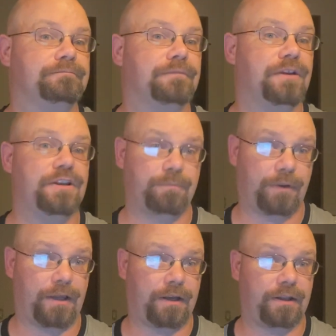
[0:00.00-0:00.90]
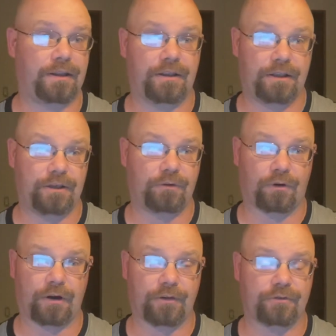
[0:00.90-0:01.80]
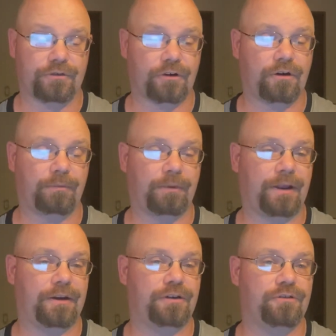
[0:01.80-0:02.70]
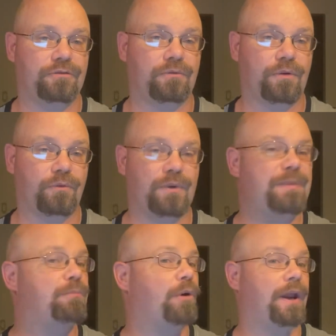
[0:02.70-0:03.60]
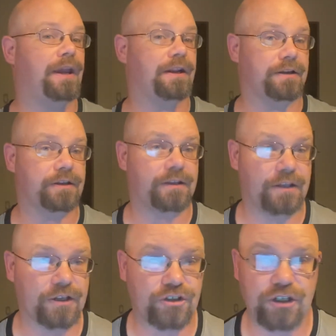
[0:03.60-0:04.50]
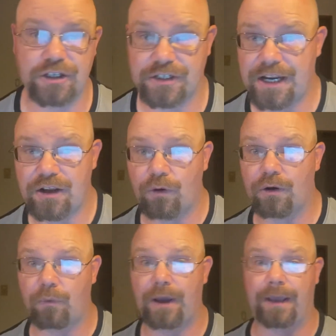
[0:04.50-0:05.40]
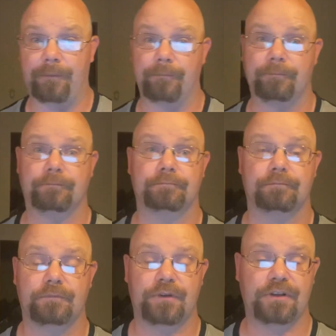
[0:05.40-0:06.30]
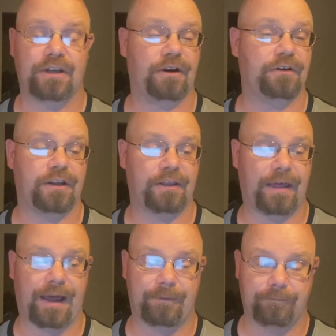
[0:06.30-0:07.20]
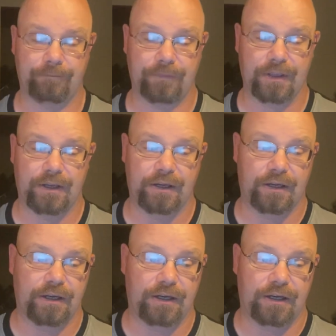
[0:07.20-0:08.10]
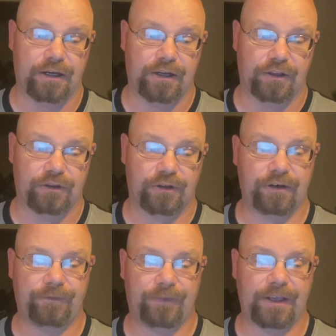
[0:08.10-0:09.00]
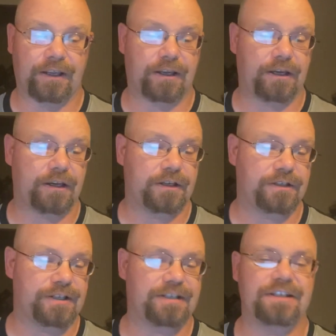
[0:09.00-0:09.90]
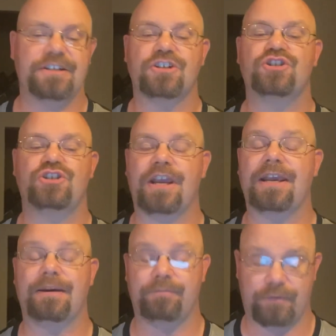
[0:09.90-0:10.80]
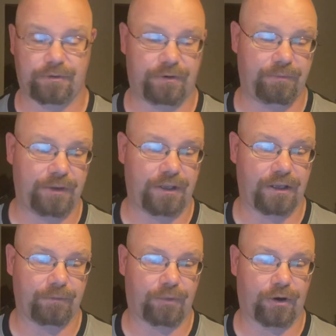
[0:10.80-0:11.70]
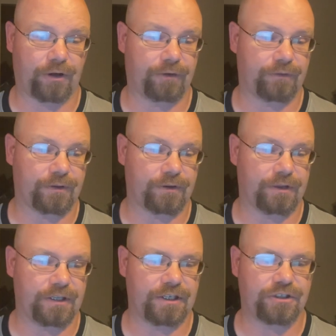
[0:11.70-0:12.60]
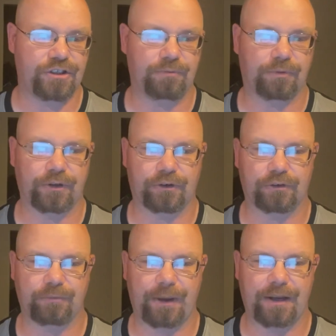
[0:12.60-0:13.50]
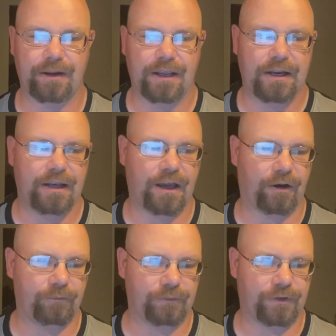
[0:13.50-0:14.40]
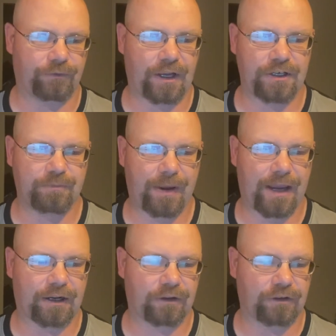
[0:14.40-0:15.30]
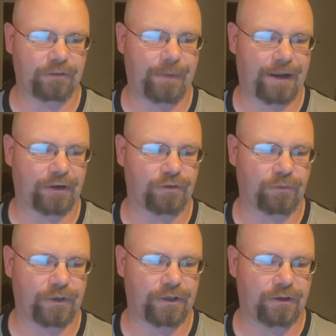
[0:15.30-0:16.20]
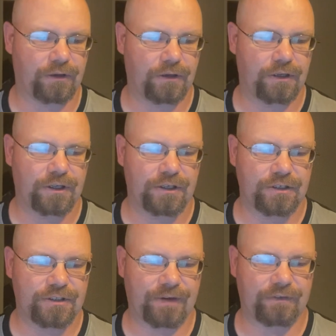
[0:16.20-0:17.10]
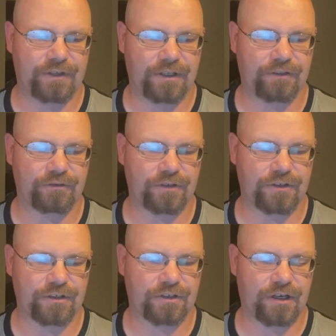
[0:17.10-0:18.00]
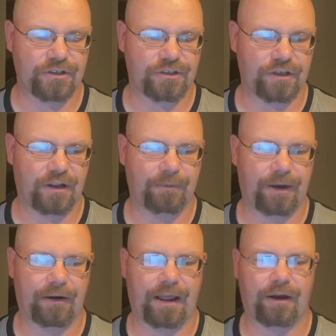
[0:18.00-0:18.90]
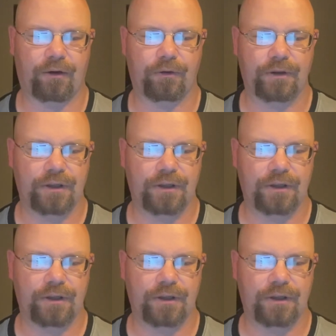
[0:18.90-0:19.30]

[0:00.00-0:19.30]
he or others are planning to rebrand ESG because it ain't going away. You can guarantee that. Larry Fink says he's ashamed to be part of the ESG political debate. Now, to flash back, clear back in 2017, there's a discussion about how